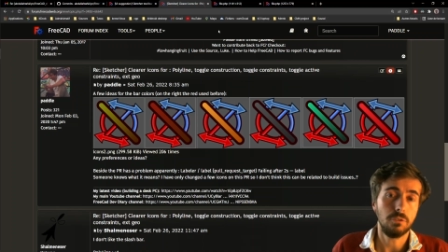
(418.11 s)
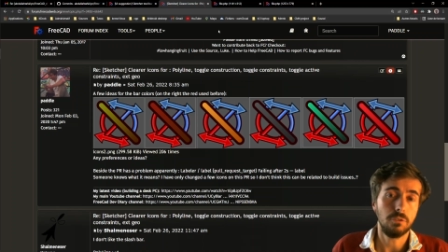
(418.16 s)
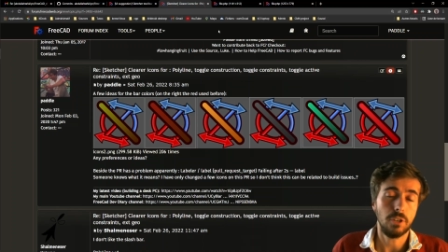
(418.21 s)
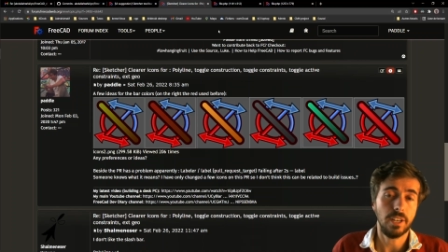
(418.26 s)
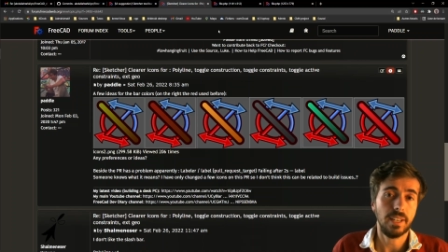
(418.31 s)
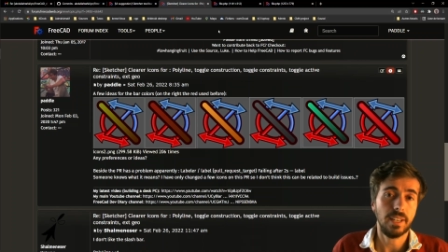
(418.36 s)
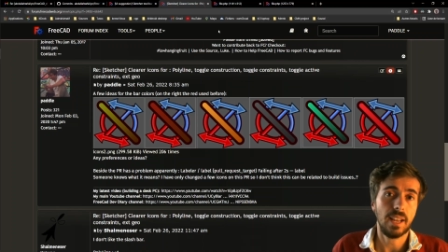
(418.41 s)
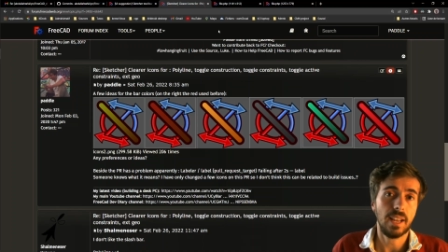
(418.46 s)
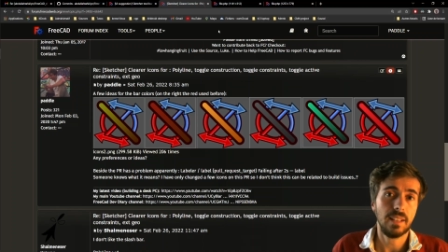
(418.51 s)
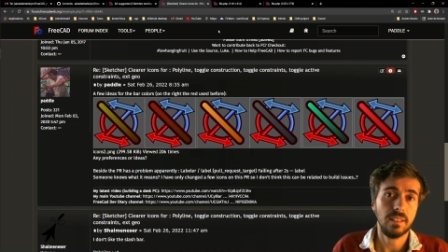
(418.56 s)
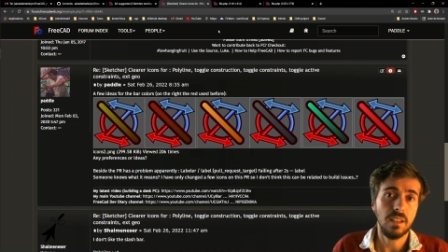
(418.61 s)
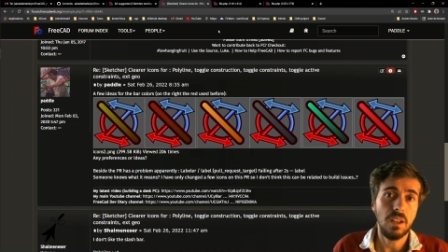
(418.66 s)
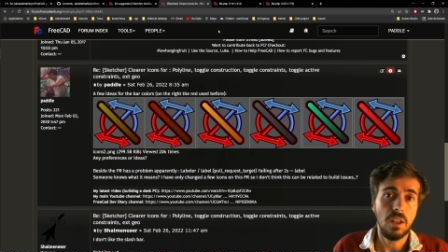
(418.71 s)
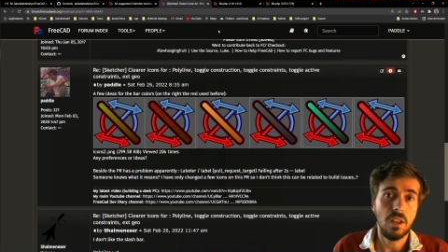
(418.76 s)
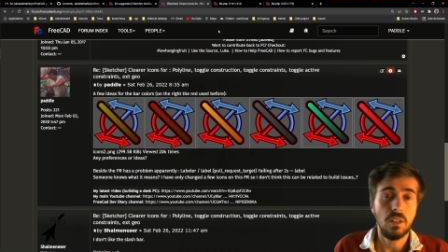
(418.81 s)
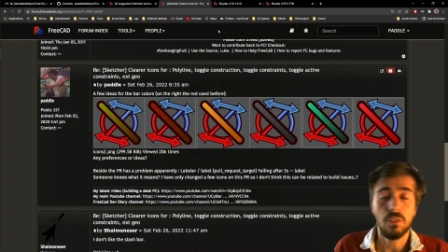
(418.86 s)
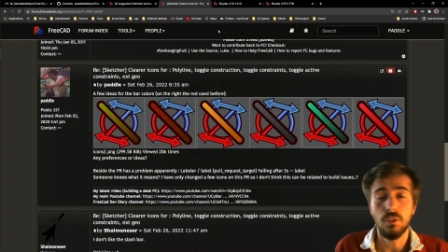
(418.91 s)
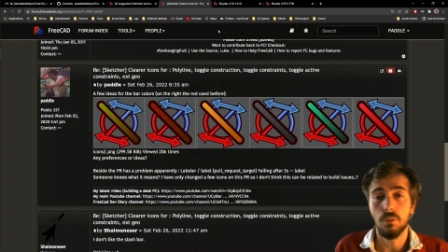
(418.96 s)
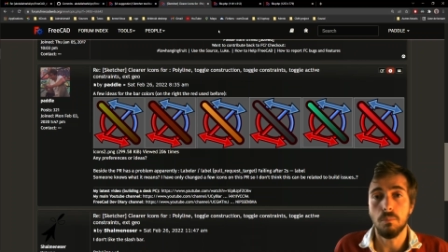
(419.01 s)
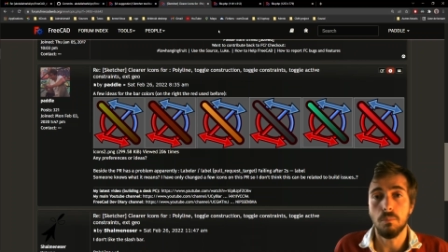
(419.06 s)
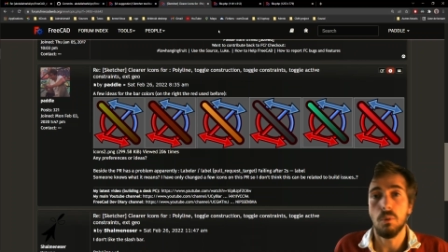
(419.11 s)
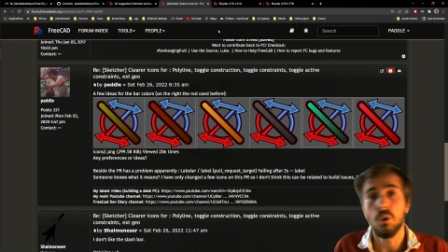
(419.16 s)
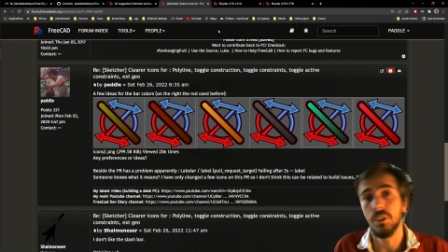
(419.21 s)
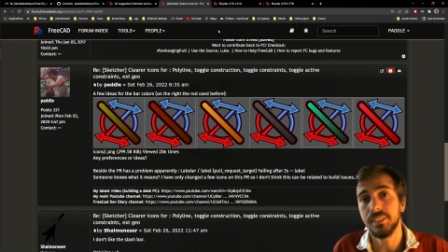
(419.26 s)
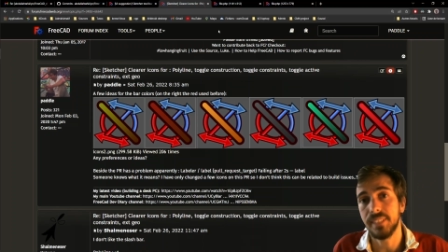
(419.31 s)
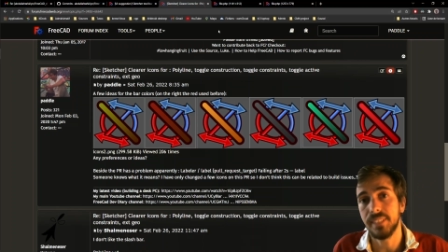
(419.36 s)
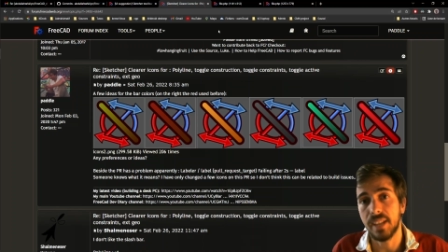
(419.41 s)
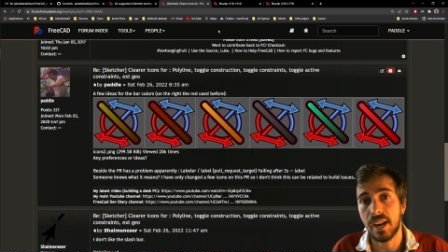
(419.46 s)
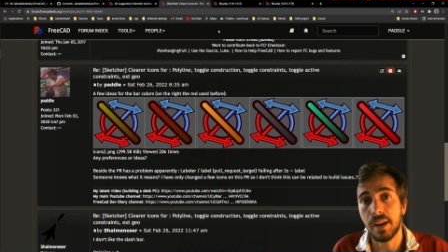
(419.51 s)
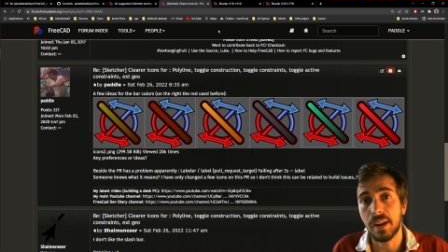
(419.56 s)
FreeCAD, the more
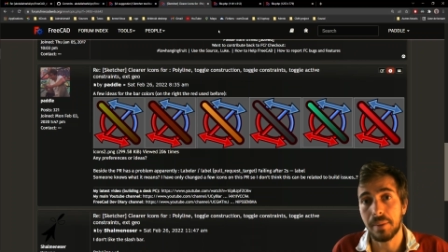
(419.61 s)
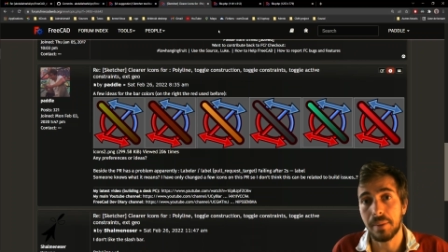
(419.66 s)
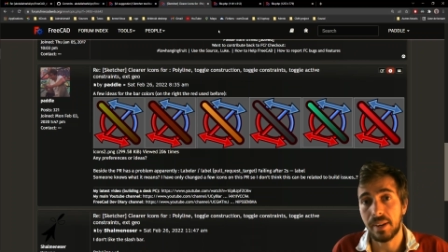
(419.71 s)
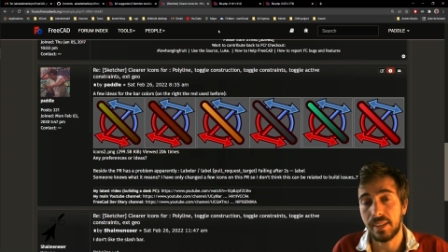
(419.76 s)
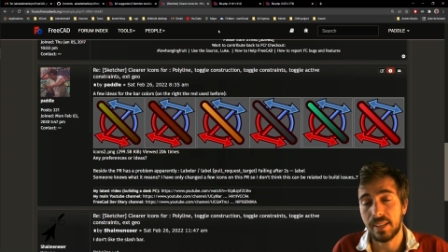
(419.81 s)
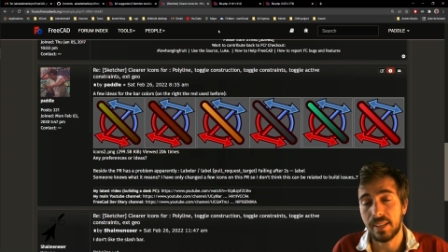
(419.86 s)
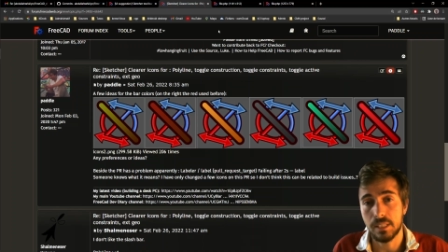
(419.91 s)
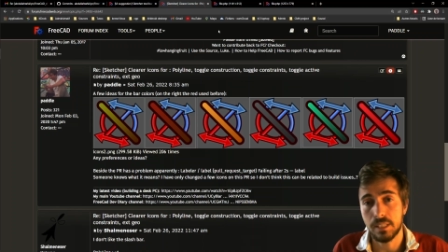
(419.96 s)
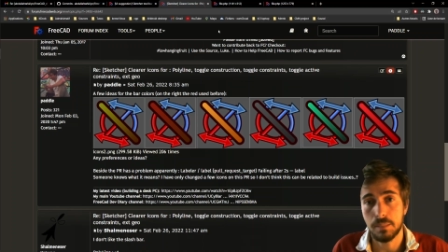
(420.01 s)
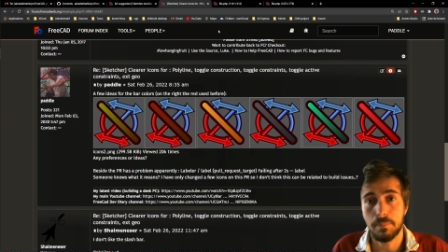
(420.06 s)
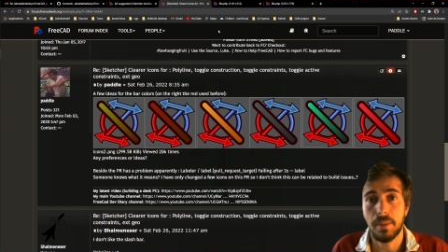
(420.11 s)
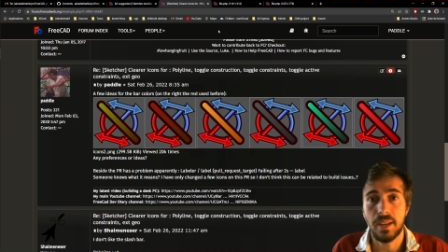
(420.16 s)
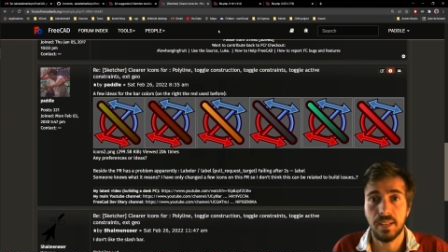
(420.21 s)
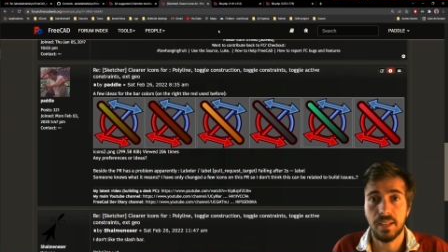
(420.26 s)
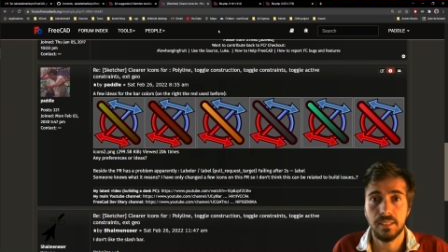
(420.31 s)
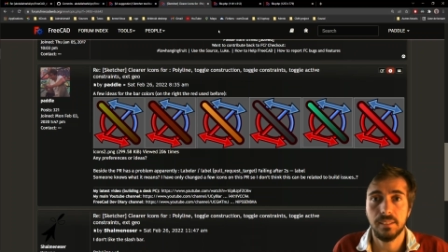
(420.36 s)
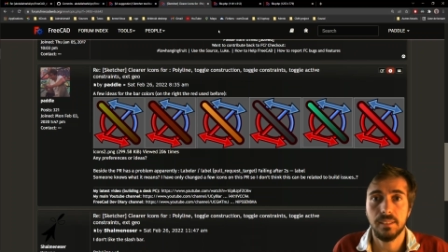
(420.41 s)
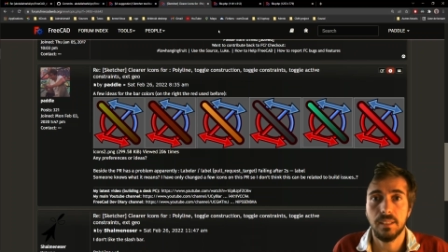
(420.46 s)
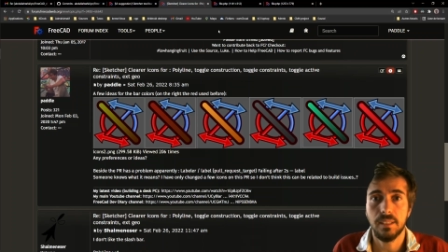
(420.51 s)
time I can spend